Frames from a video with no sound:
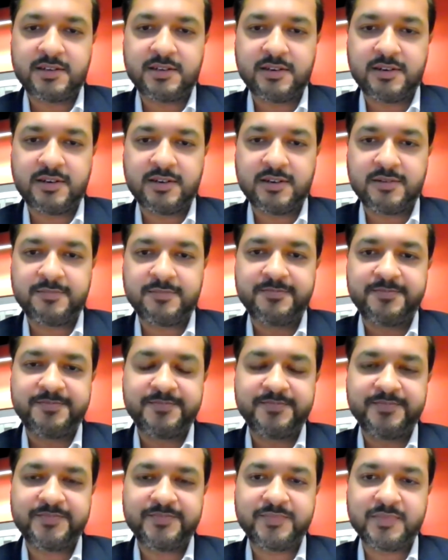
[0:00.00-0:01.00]

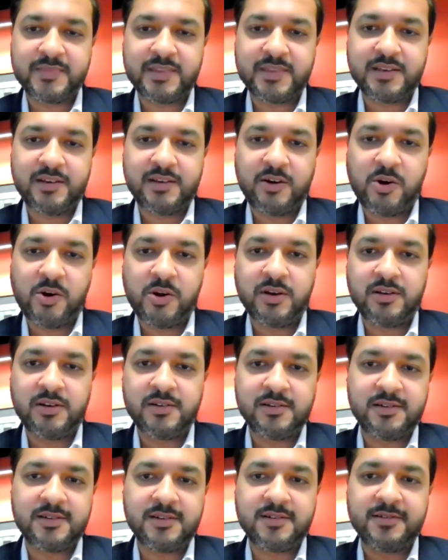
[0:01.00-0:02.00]
on
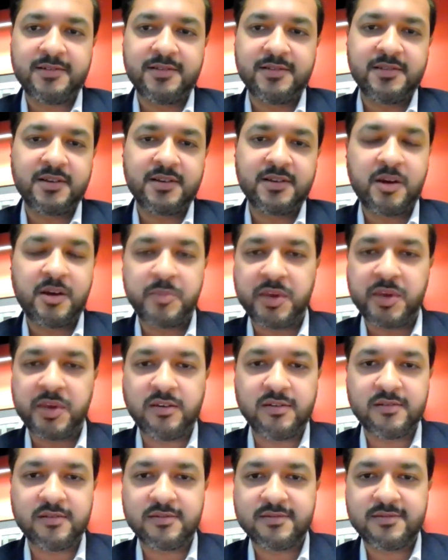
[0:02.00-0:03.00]
the coming
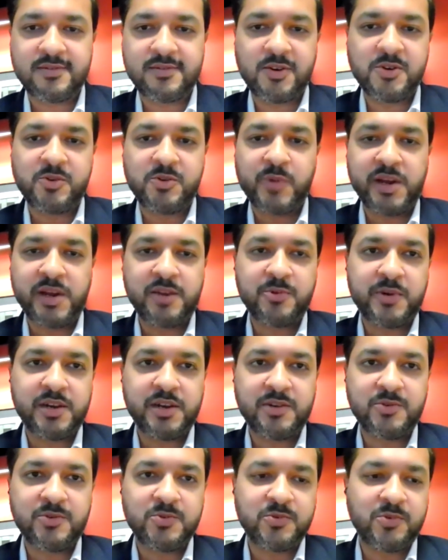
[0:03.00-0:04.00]
year, on 2022?